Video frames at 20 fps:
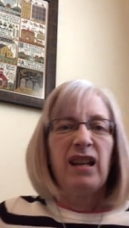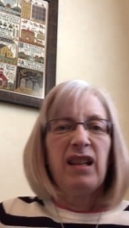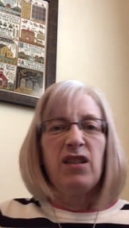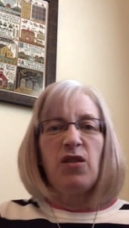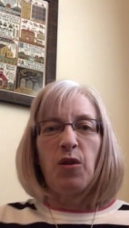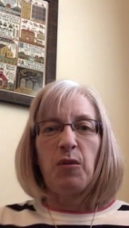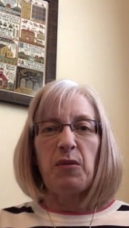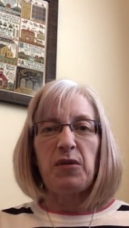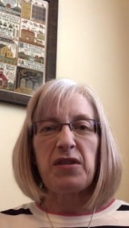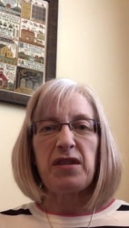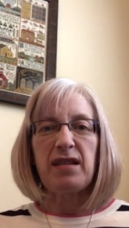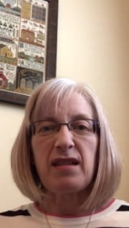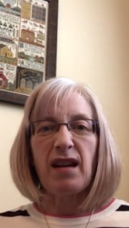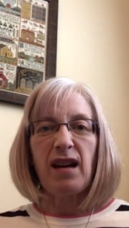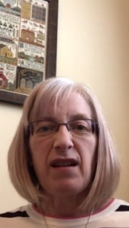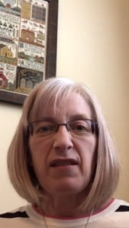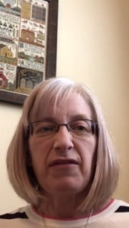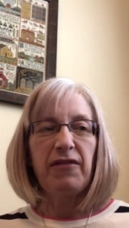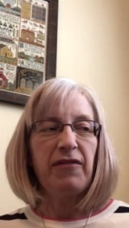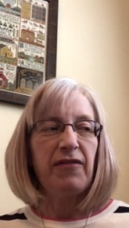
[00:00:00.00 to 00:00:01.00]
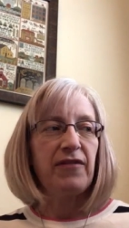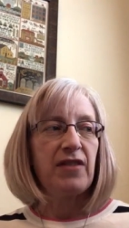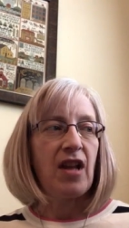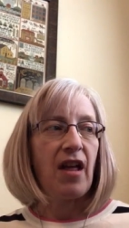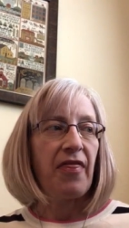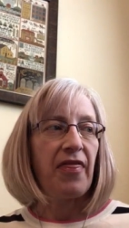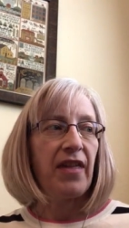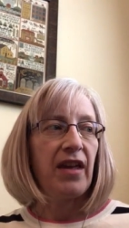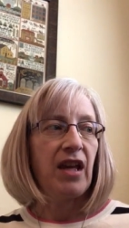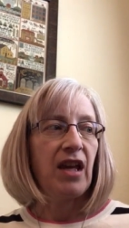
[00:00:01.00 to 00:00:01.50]
normal stuff,
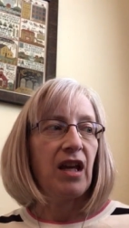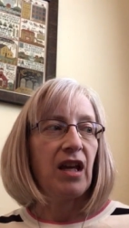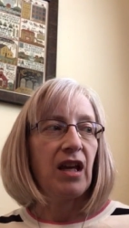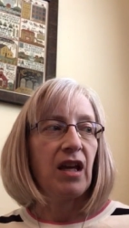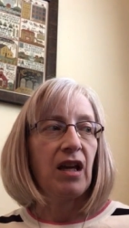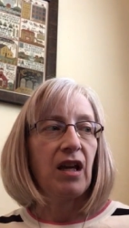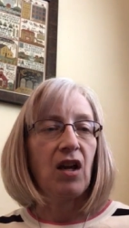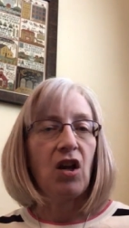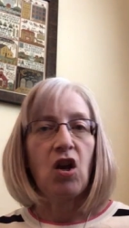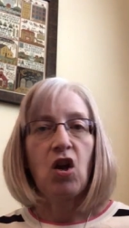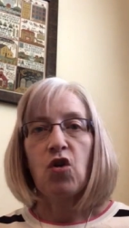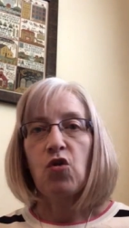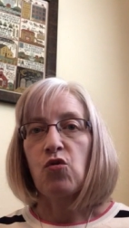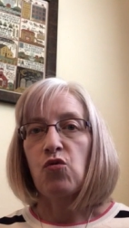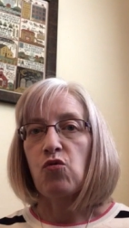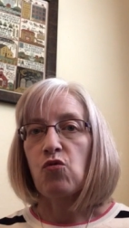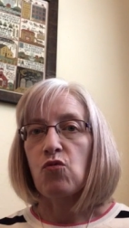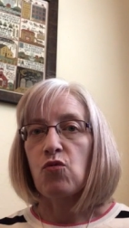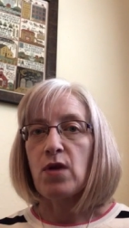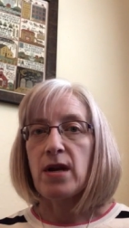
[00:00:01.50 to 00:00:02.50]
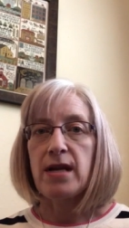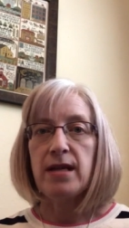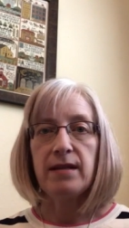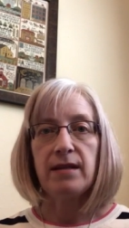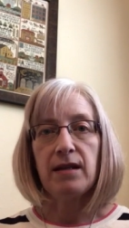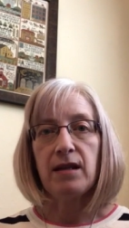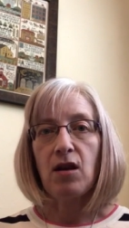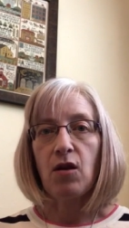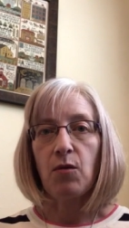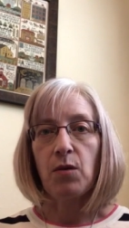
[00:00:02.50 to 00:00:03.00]
nothing
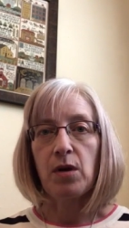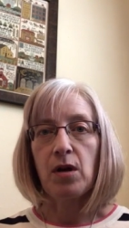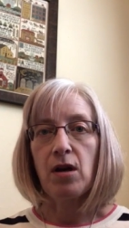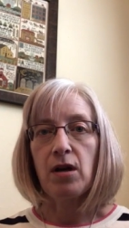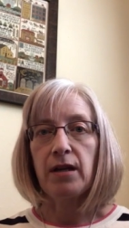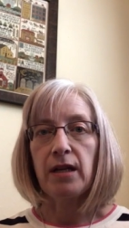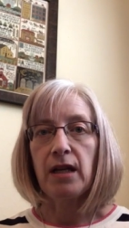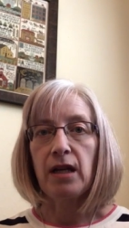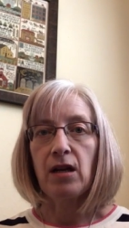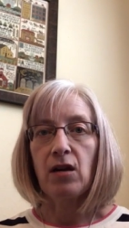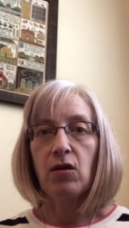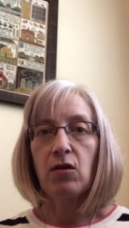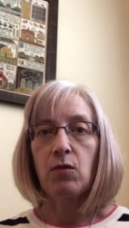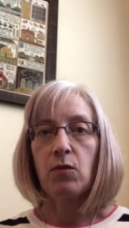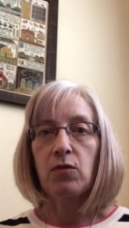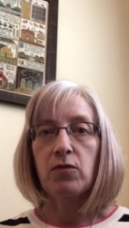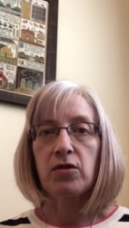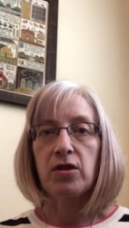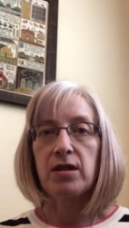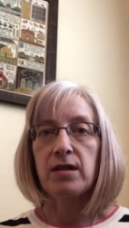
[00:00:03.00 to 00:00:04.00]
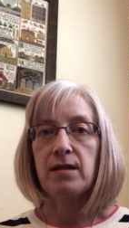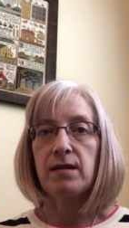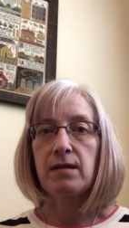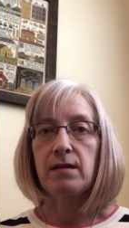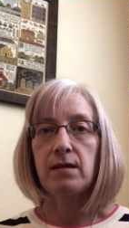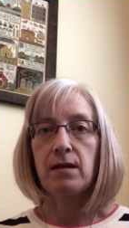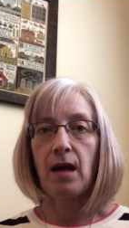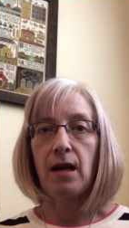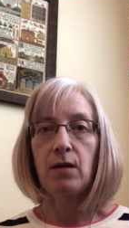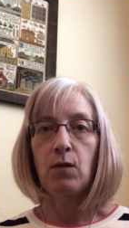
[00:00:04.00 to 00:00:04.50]
crazy going on here. We're
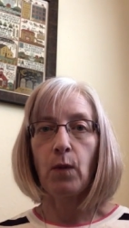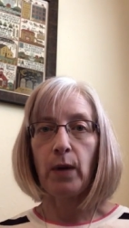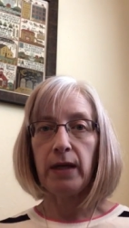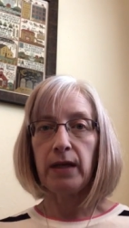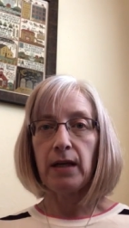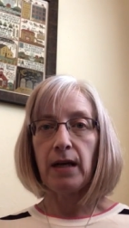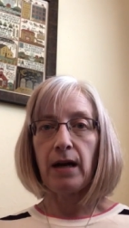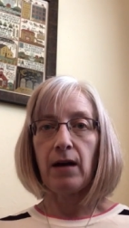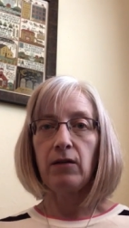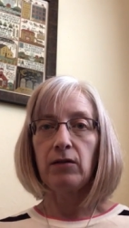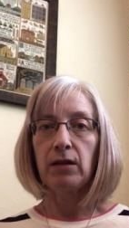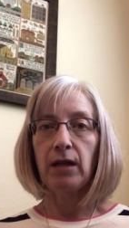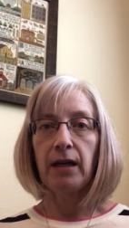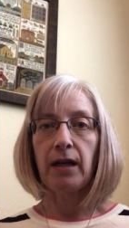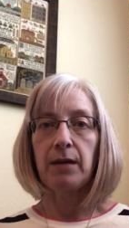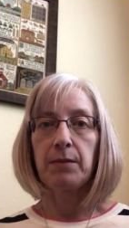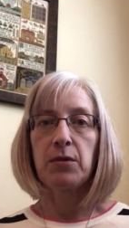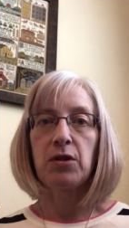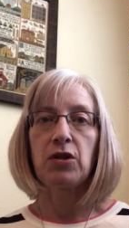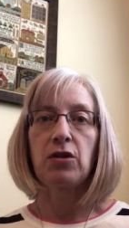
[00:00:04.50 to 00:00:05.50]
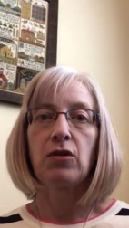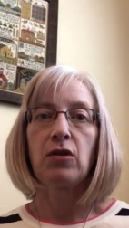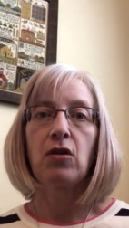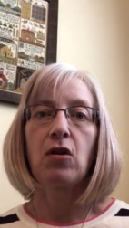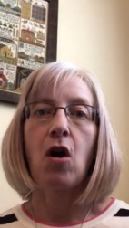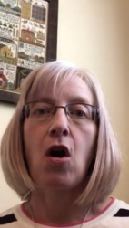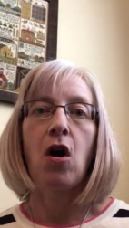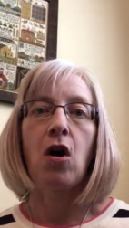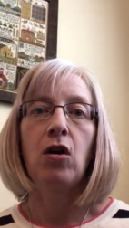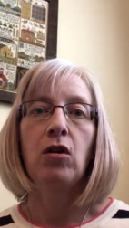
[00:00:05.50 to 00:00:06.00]
just kind of waiting it out, like I'm
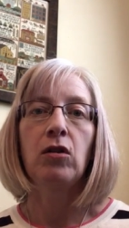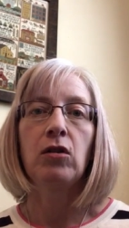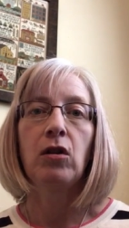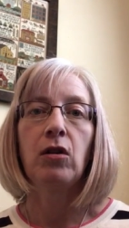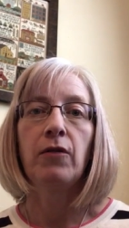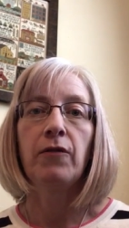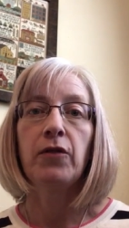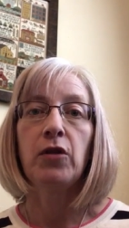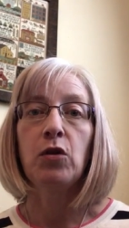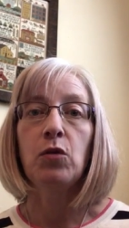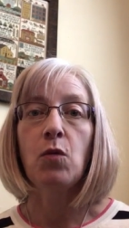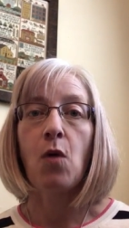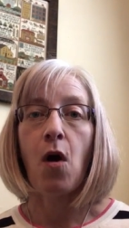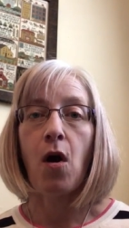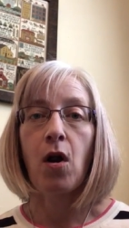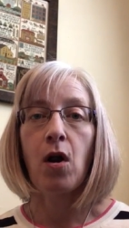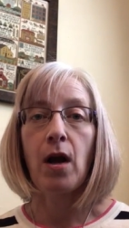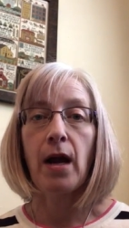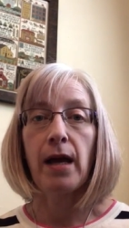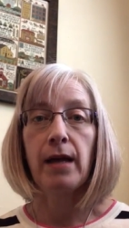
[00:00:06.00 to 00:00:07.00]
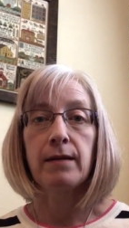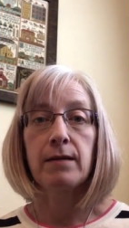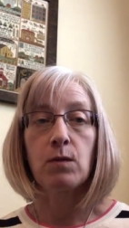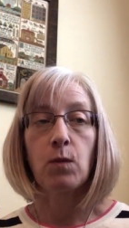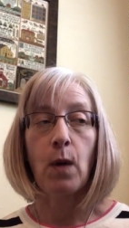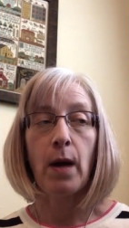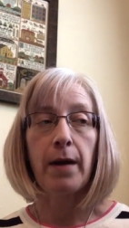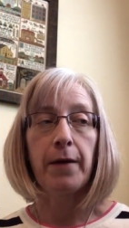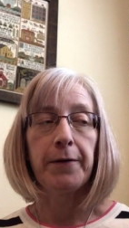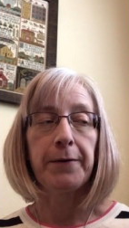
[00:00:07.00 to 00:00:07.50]
sure all of you are as
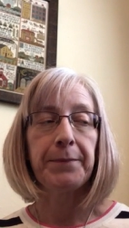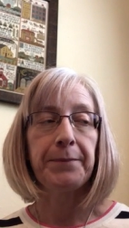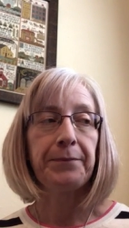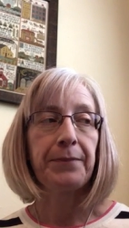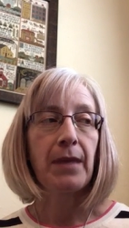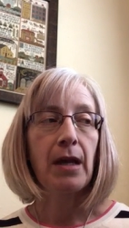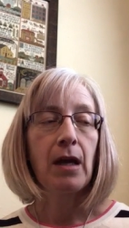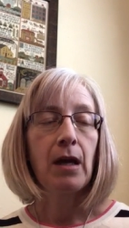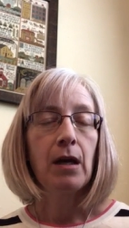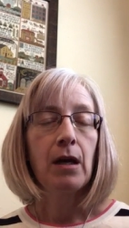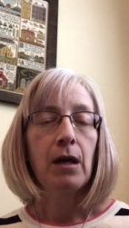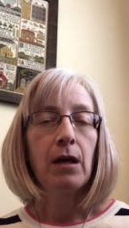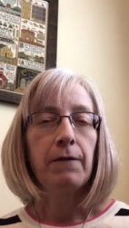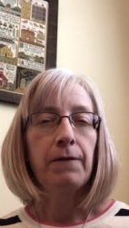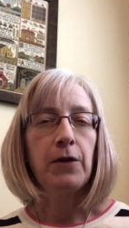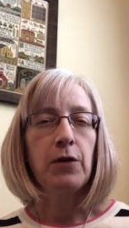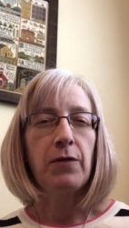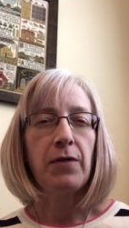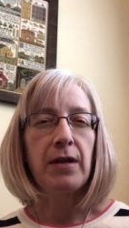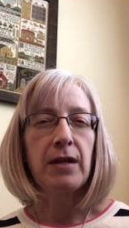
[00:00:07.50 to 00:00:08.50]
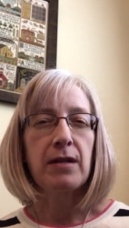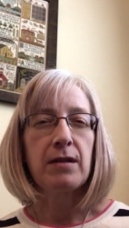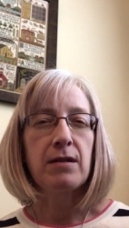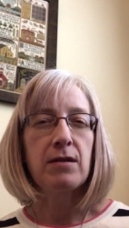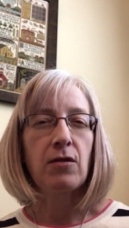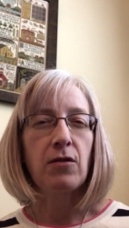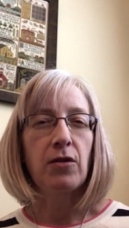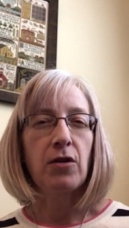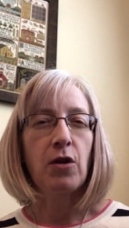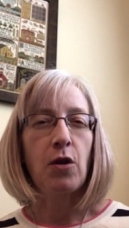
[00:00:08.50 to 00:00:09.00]
well. A few things
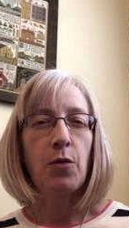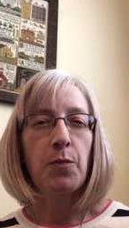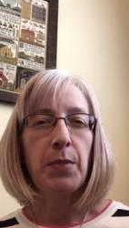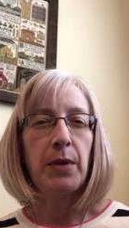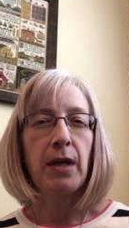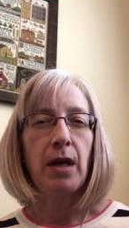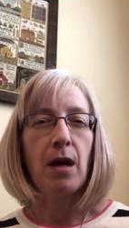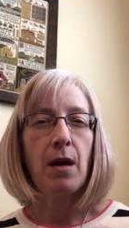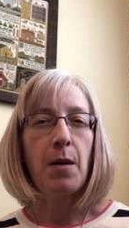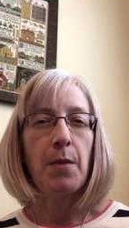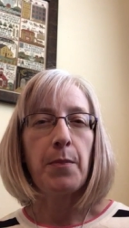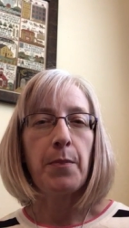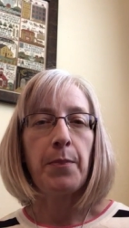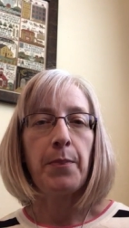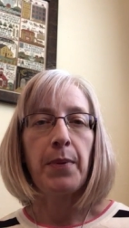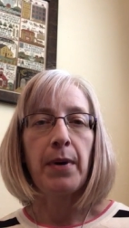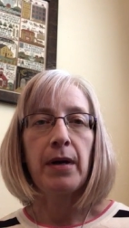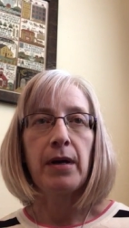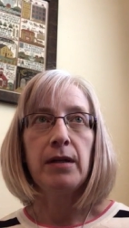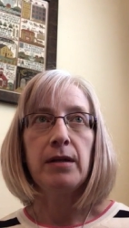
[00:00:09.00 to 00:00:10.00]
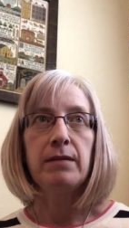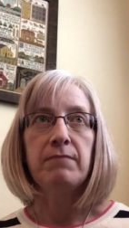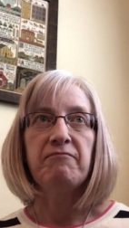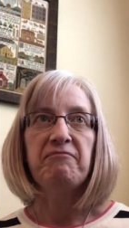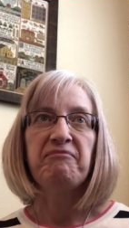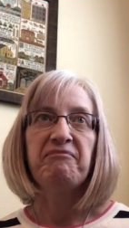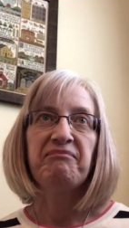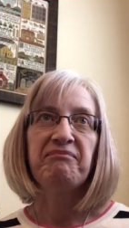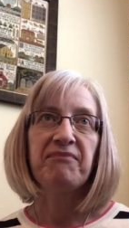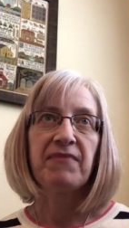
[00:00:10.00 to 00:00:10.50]
started opening up, but
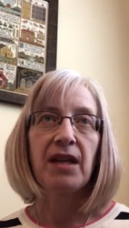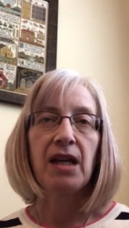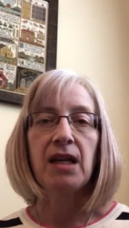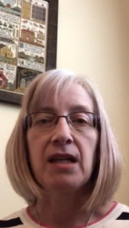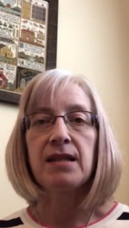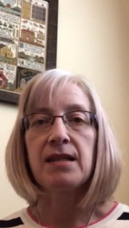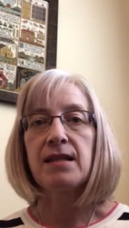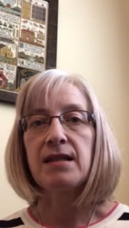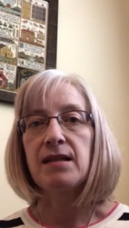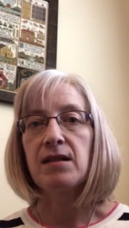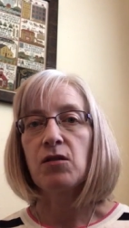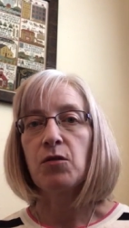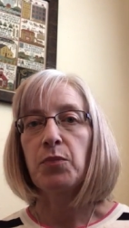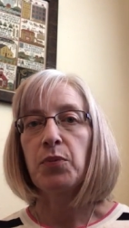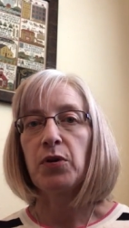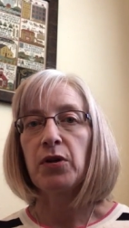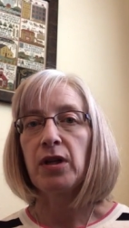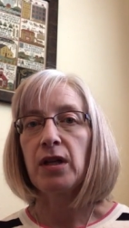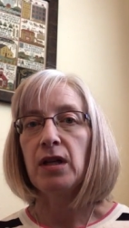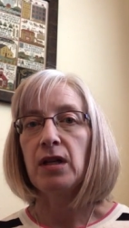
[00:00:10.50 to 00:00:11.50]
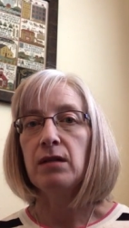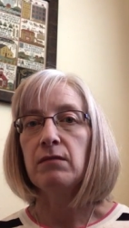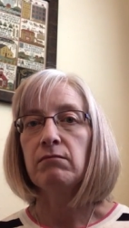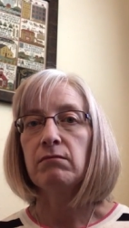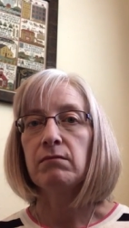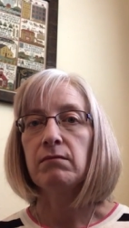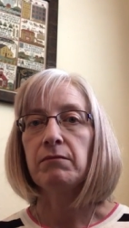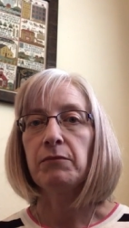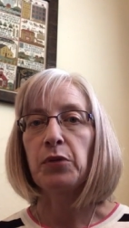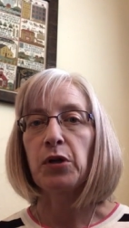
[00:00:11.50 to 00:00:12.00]
it's still pretty
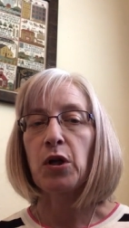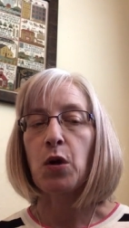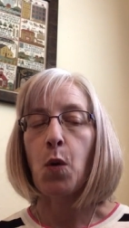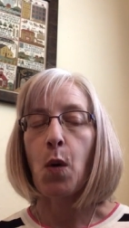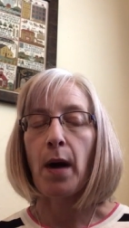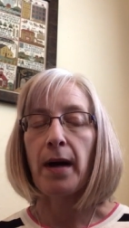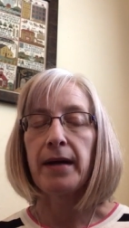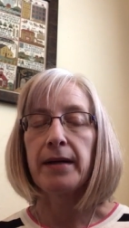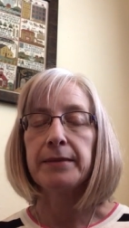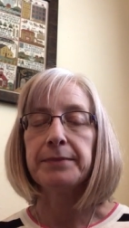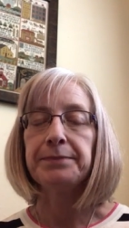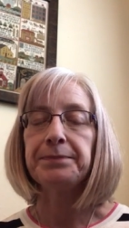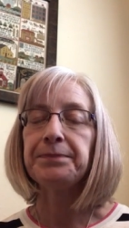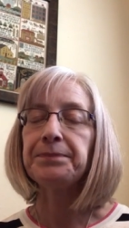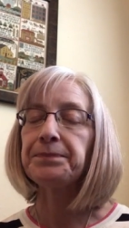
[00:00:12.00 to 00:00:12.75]
quiet.